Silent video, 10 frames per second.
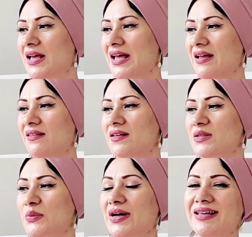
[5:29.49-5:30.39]

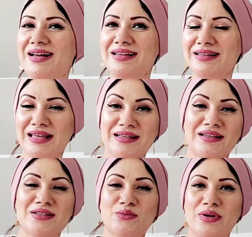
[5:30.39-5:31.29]
That's why I like
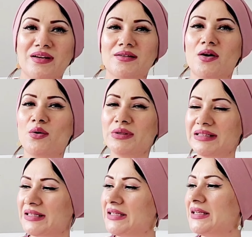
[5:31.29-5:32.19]
to wear it
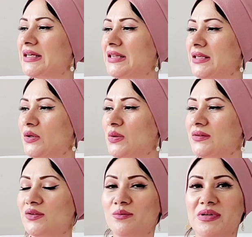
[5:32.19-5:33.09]
only in the
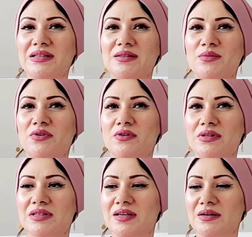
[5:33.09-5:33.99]
colder months,
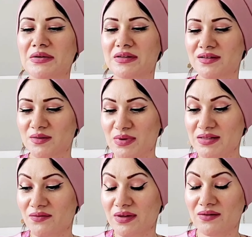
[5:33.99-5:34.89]
because it
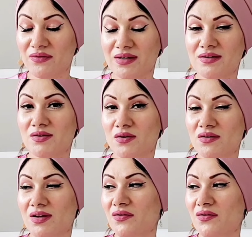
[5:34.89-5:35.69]
smells very strong.